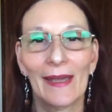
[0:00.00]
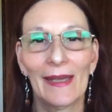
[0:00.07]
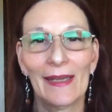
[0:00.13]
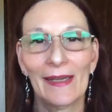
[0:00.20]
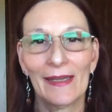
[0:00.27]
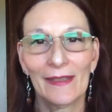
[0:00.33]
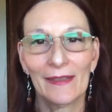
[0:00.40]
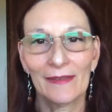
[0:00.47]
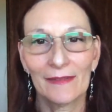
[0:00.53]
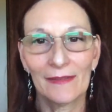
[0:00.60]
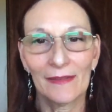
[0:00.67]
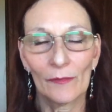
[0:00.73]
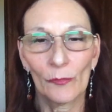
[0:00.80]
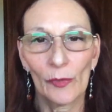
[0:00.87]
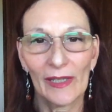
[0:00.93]
And
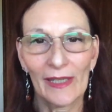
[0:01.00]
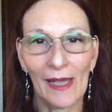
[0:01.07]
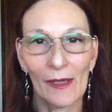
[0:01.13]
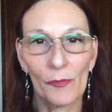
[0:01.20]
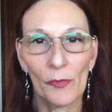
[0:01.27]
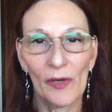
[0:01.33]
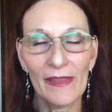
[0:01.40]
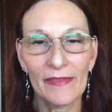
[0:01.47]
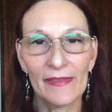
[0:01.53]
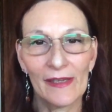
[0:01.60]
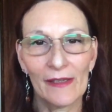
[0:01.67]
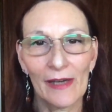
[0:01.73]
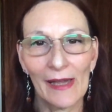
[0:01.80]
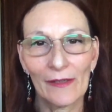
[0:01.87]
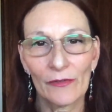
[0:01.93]
when I went
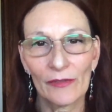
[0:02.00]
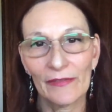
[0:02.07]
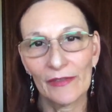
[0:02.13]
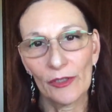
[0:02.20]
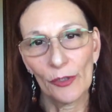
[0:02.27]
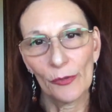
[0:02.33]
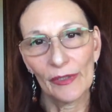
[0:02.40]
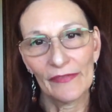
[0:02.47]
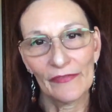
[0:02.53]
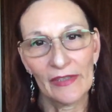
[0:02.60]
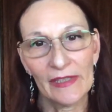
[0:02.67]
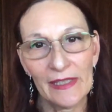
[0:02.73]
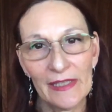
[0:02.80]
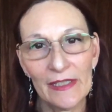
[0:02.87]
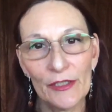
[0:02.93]
there, I don't even know if
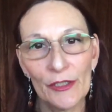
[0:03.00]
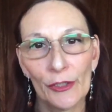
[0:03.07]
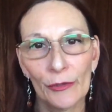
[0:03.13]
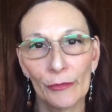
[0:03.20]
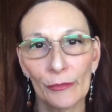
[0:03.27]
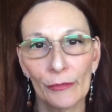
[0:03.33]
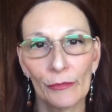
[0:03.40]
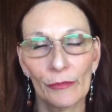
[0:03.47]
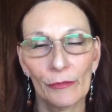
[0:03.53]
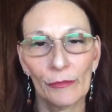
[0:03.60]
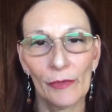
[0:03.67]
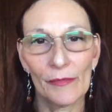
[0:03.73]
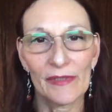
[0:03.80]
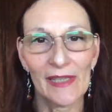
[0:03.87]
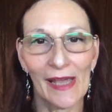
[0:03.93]
he knew
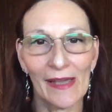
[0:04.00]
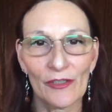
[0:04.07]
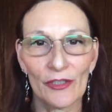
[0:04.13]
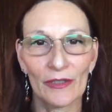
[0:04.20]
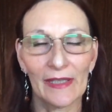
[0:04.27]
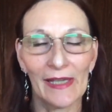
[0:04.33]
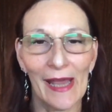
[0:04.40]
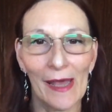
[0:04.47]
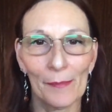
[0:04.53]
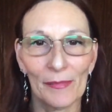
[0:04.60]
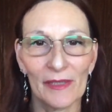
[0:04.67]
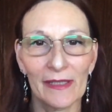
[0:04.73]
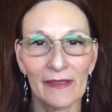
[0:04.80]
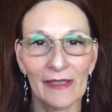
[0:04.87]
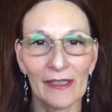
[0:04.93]
what was actually
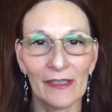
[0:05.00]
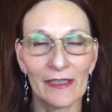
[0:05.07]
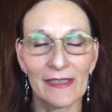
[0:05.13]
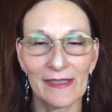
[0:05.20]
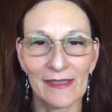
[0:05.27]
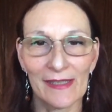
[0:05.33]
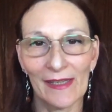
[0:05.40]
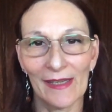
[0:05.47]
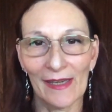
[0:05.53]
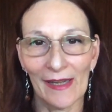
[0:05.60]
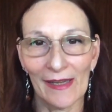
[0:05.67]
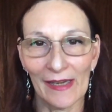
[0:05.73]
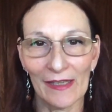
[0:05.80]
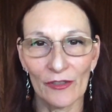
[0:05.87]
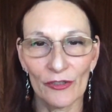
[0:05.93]
happening there. He said it had
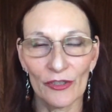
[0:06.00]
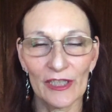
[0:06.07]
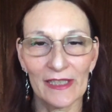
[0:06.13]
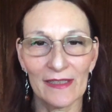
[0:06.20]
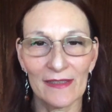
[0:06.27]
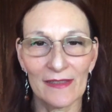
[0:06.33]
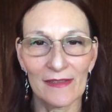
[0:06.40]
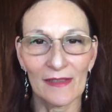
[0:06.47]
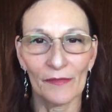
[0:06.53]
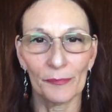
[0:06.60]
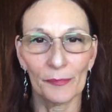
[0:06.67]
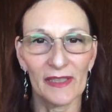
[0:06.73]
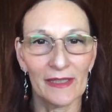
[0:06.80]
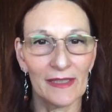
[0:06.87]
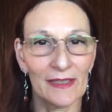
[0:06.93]
energy and stuff,
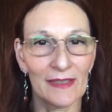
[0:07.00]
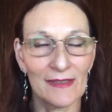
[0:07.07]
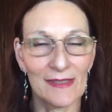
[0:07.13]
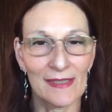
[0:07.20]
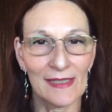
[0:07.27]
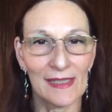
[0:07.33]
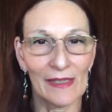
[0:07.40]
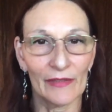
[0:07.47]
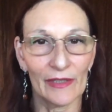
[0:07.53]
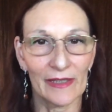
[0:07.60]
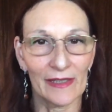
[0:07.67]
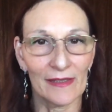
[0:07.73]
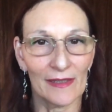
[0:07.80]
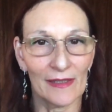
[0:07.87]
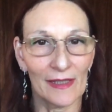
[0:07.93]
but he didn't see
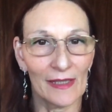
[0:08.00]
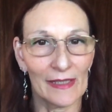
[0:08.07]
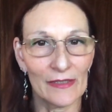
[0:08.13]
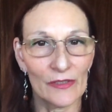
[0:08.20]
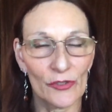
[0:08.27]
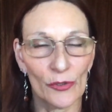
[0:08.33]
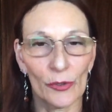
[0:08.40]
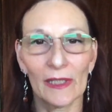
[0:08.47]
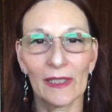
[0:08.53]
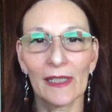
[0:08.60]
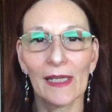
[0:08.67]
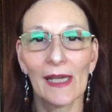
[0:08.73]
everything that I saw.